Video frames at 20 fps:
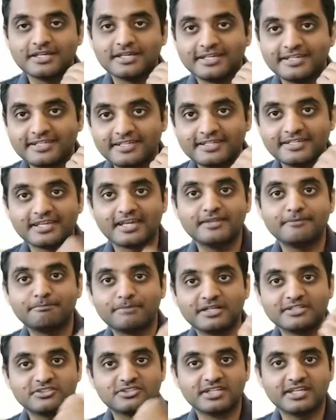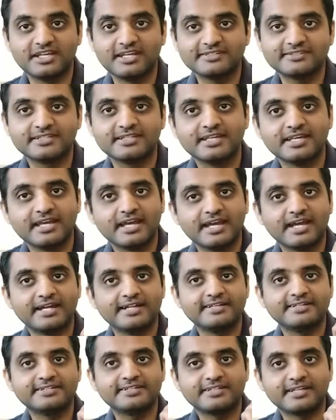he can purchase
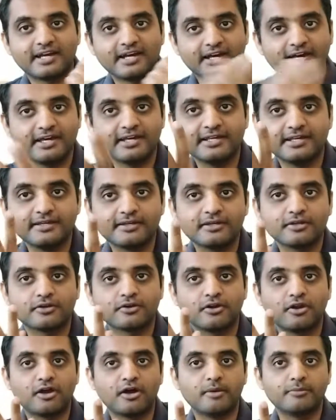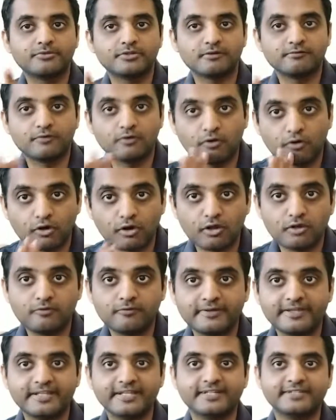entire crops of whole
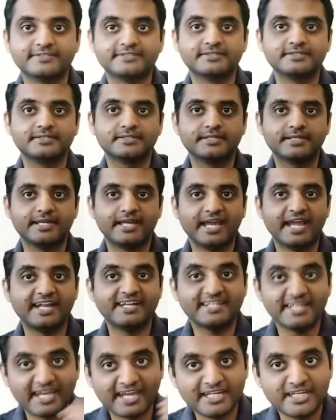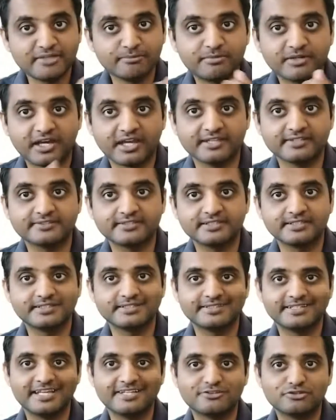village at any price,
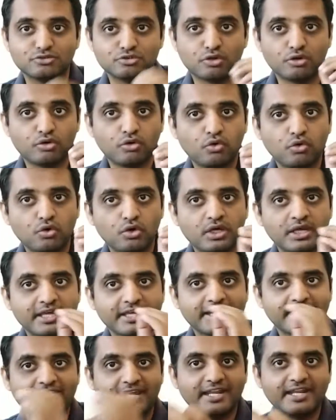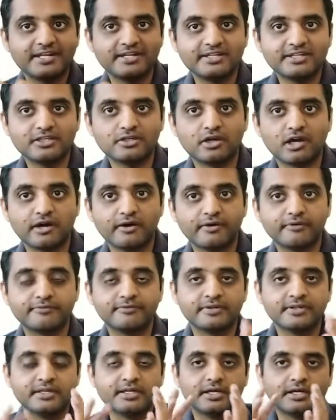There is no guarantee of
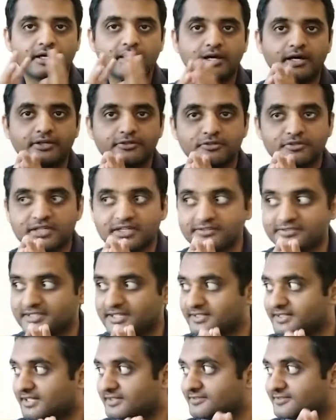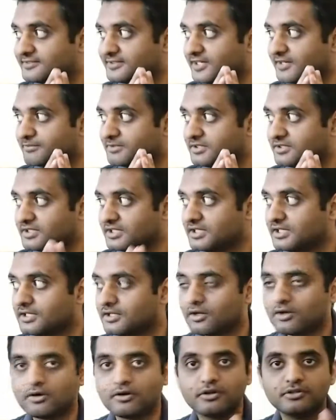you can say that subsidy,
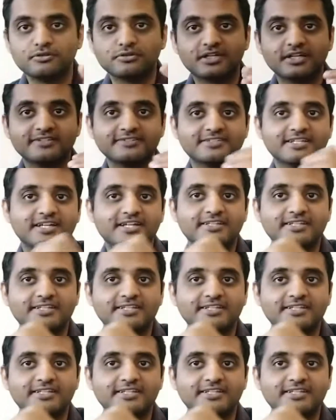or you can say